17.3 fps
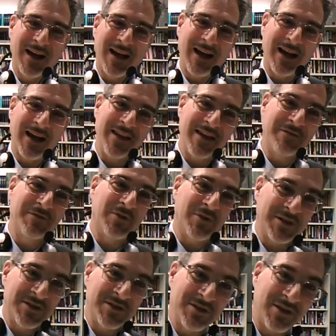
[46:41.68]
And
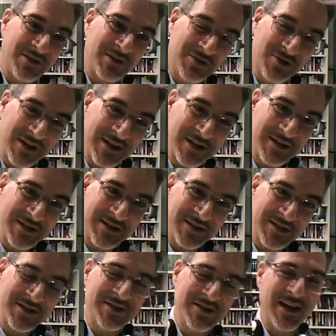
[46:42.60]
therefore it's not treated as
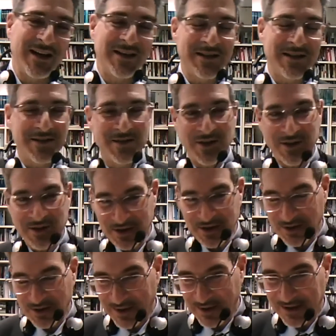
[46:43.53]
a state, it's not a
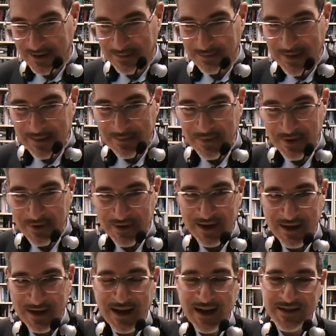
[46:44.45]
UN member,
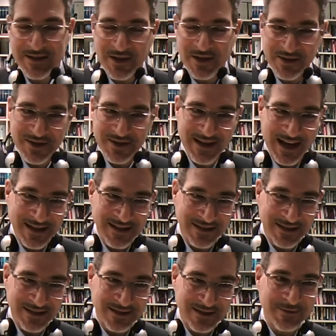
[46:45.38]
it has no
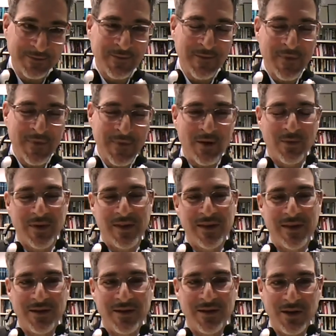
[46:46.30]
status
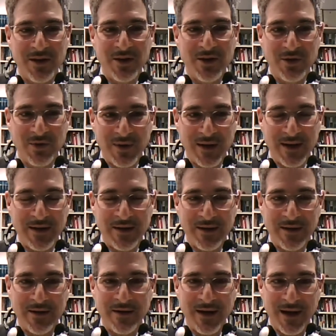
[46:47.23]
within UN
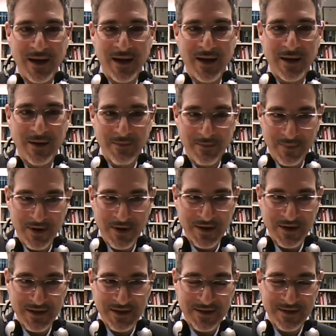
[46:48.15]

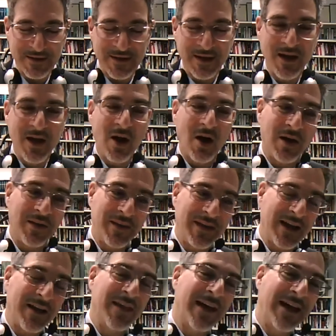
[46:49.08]
bodies. On the
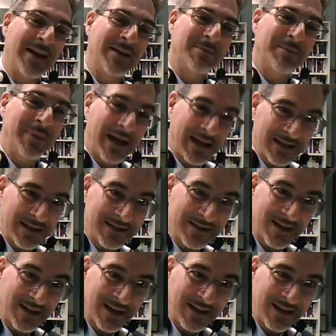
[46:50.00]
other hand,
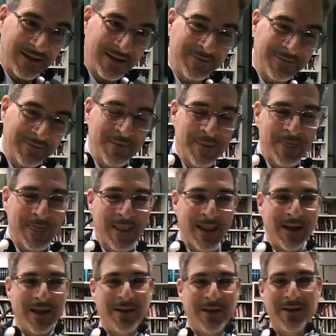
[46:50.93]
Palestine,
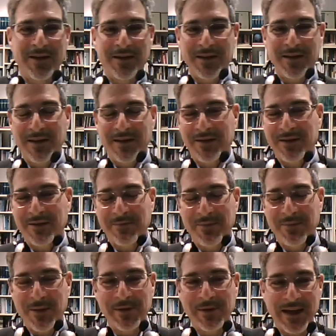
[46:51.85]

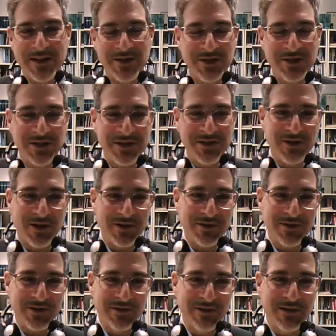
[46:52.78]
population is not
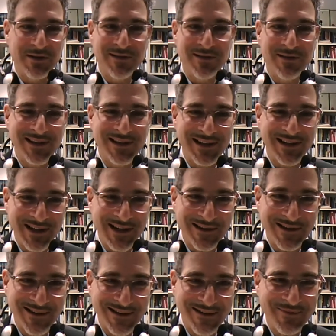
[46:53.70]

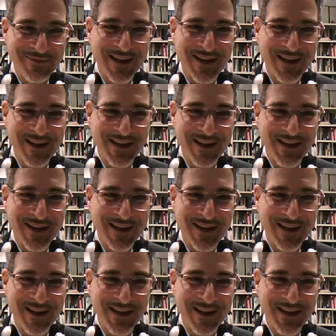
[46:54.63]
clear.